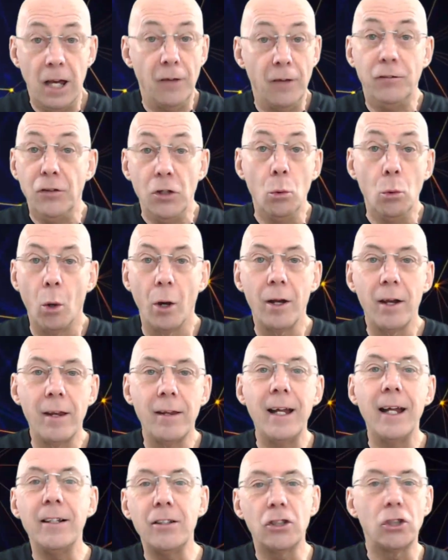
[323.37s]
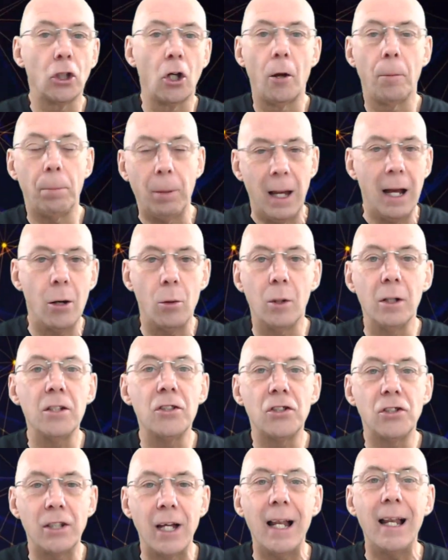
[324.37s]
If you want to then top out
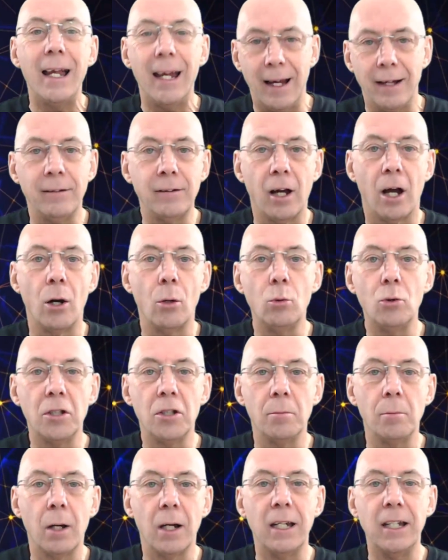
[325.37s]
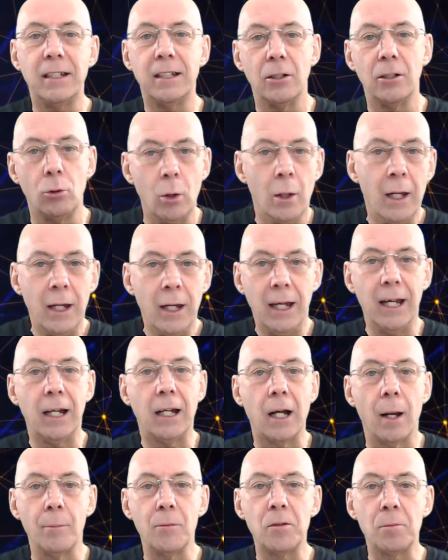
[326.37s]
and sell it and hold your money till
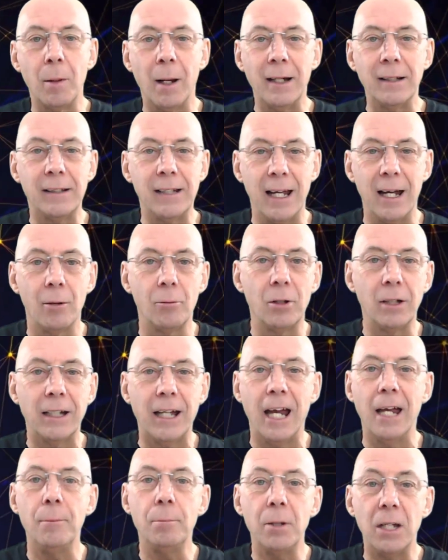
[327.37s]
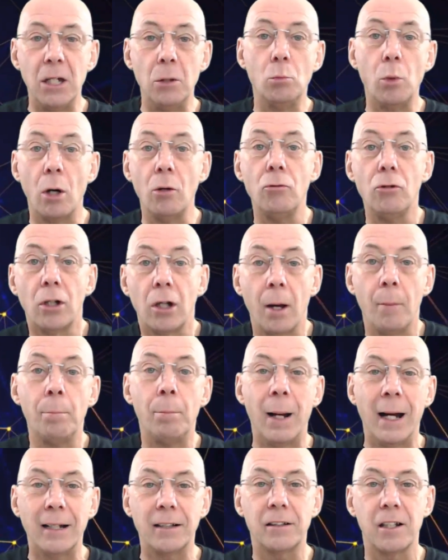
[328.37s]
it comes back down again, but it won't come
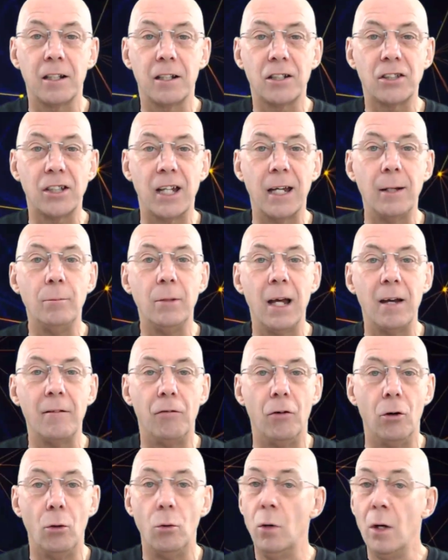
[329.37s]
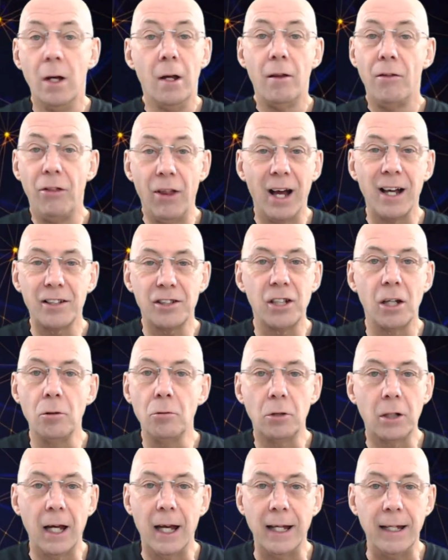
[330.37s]
back to the same level, that's
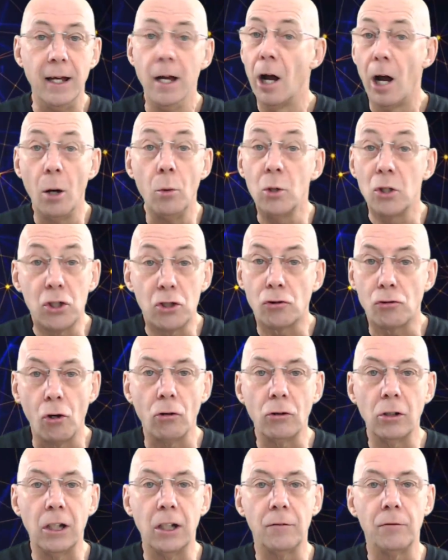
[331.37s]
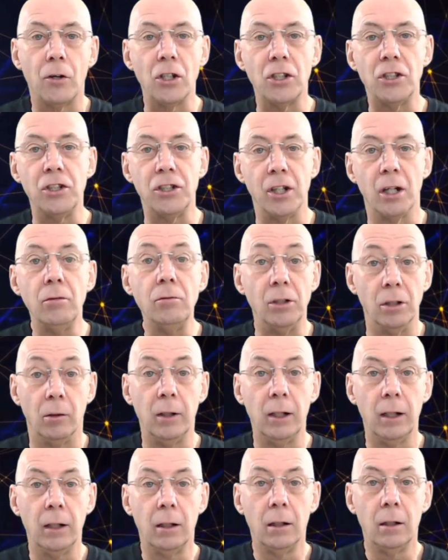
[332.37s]
okay. I would strongly advise you don't
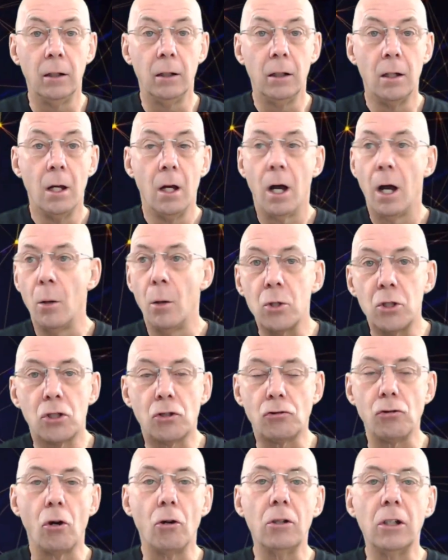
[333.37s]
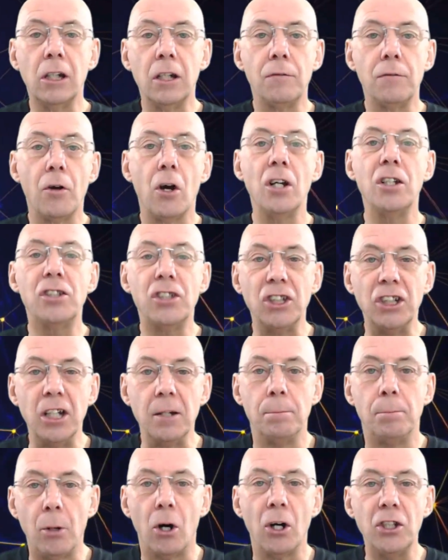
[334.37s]
do it. I would strongly advise that
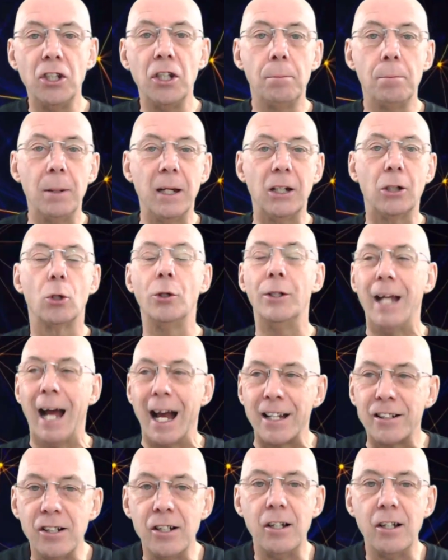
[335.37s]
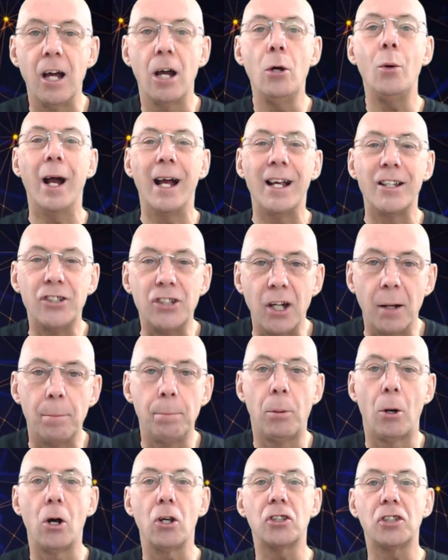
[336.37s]
you buy your Bitcoin as low as you
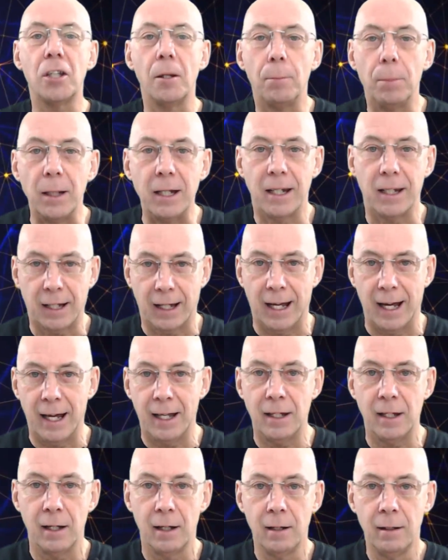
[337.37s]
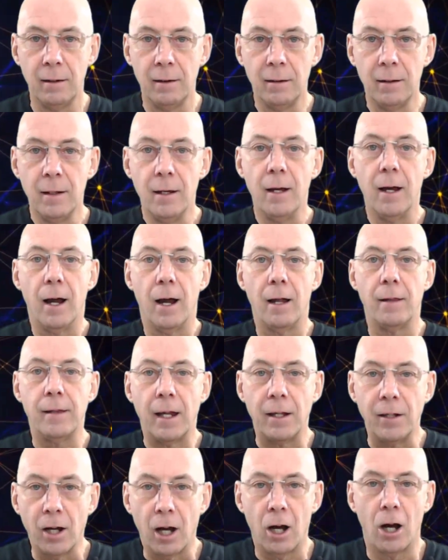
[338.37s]
possibly can and
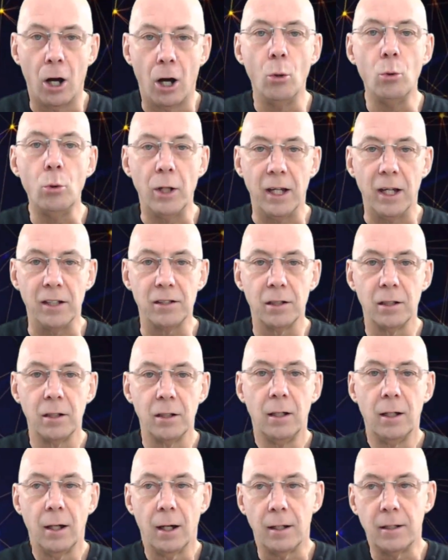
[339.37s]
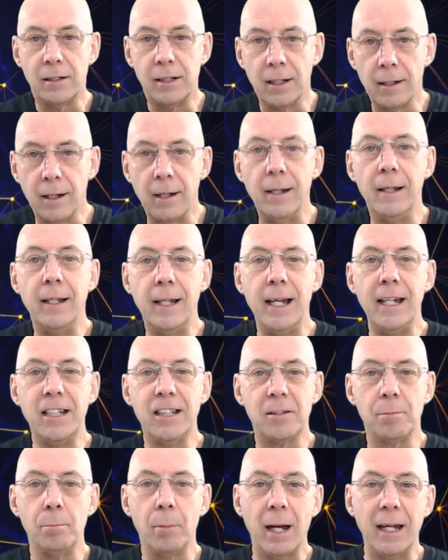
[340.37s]
then hold it until at
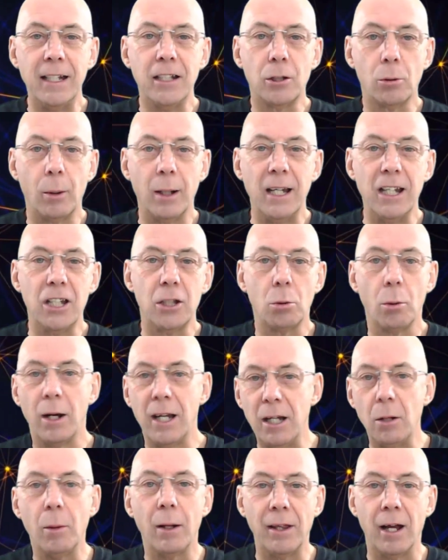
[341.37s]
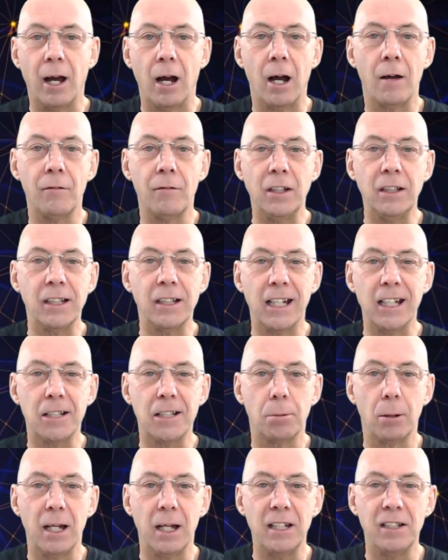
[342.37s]
least May 2020 when the halving
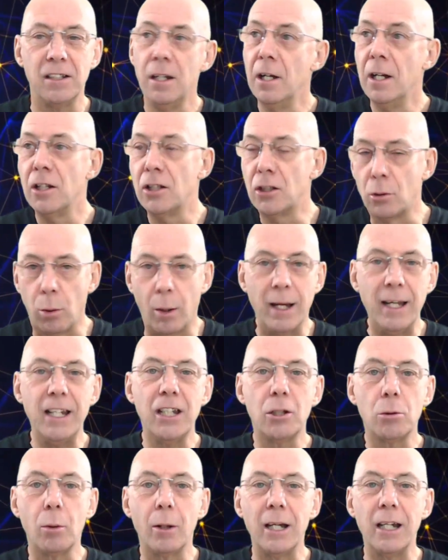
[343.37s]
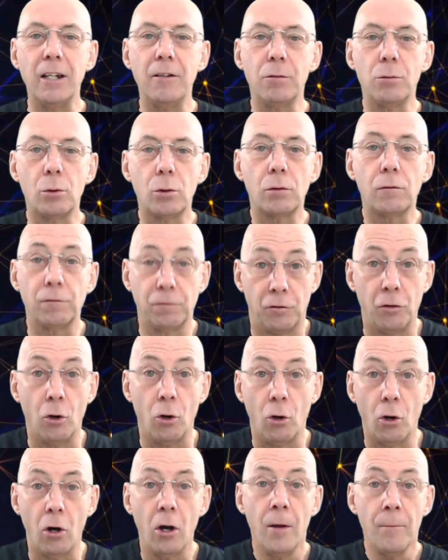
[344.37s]
takes place,
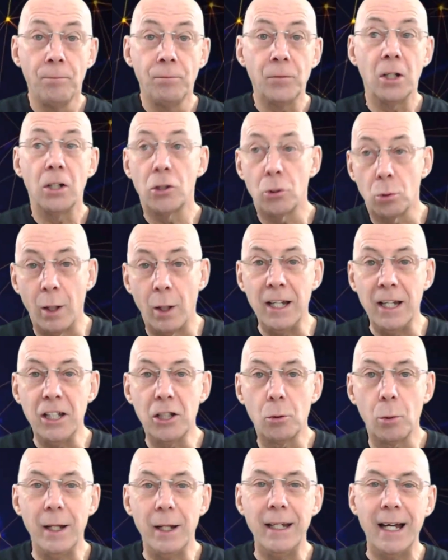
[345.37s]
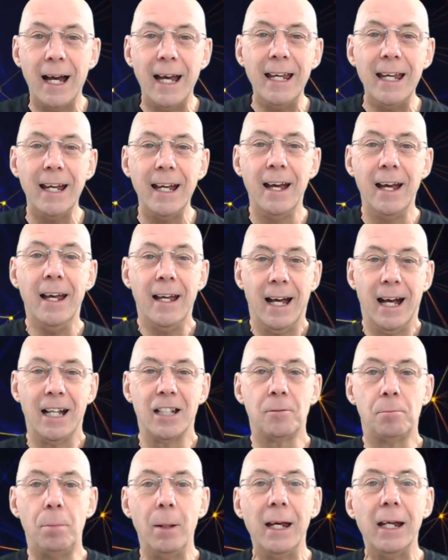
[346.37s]
2024, 2028,
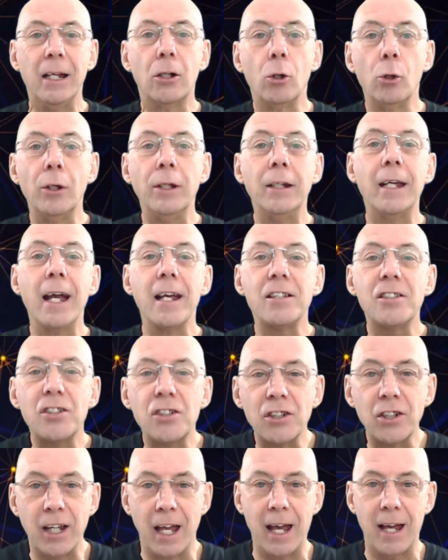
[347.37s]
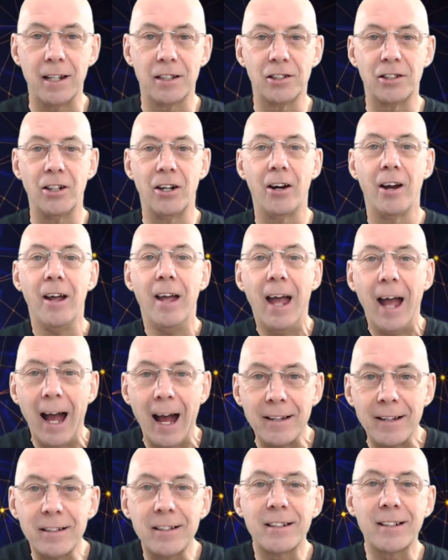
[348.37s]
as Bitcoin gets scarcer
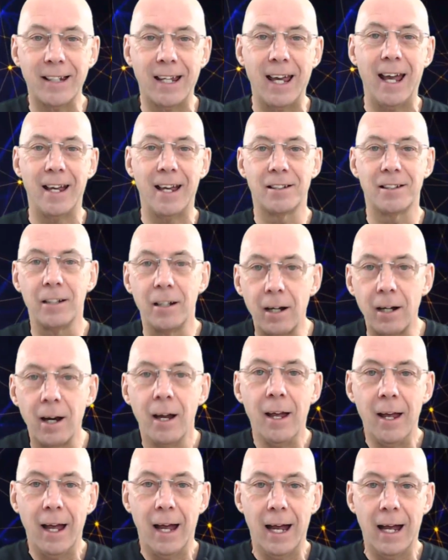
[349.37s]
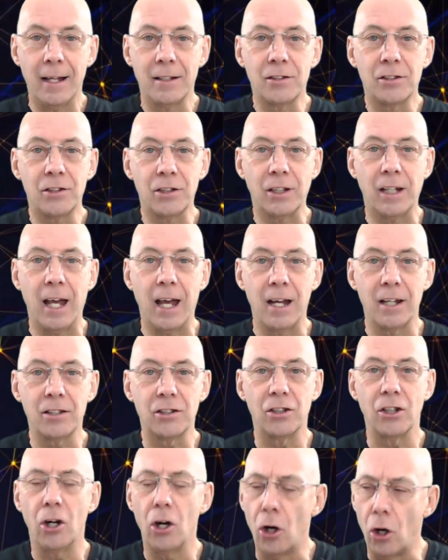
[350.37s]
and scarcer and
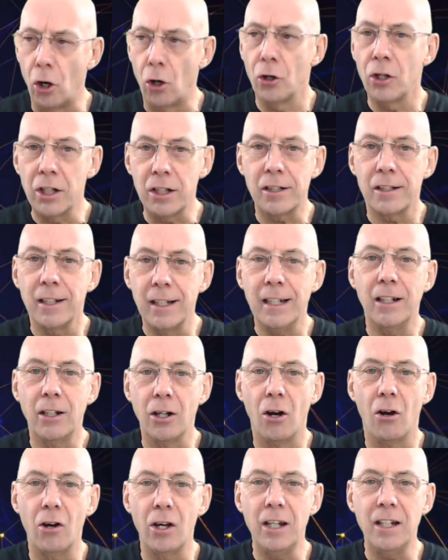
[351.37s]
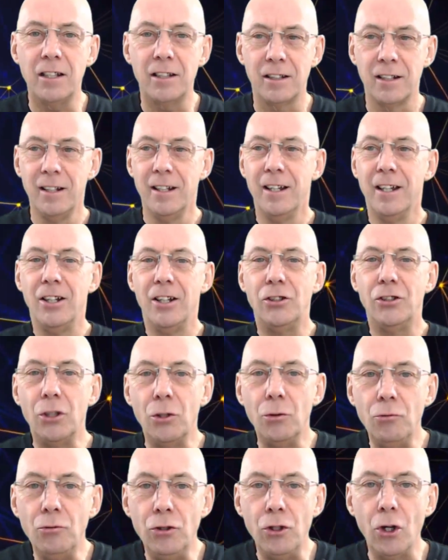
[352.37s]
scarcer. Honestly, guys,
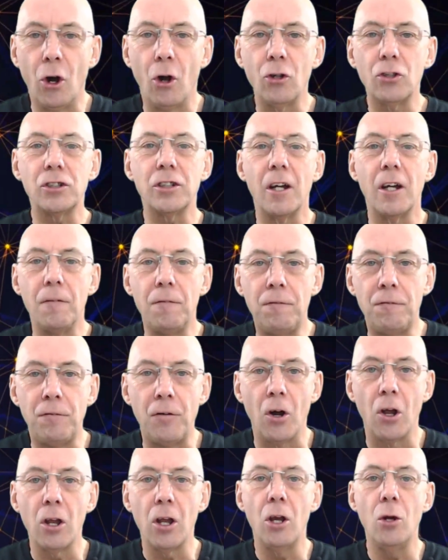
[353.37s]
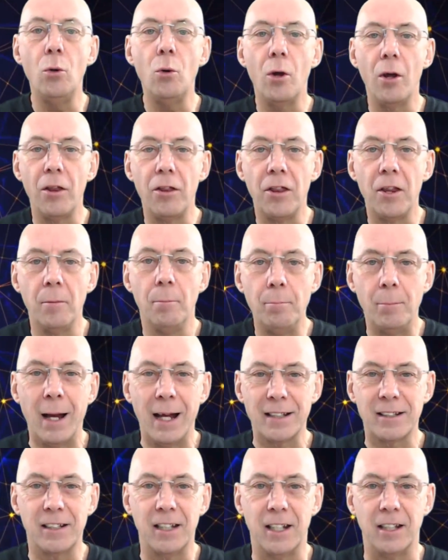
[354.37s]
do not follow the
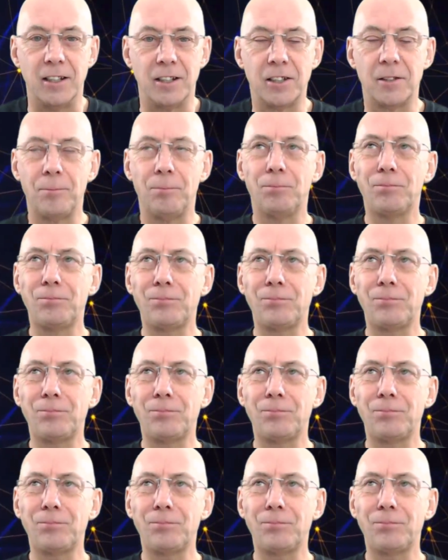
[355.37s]
masses.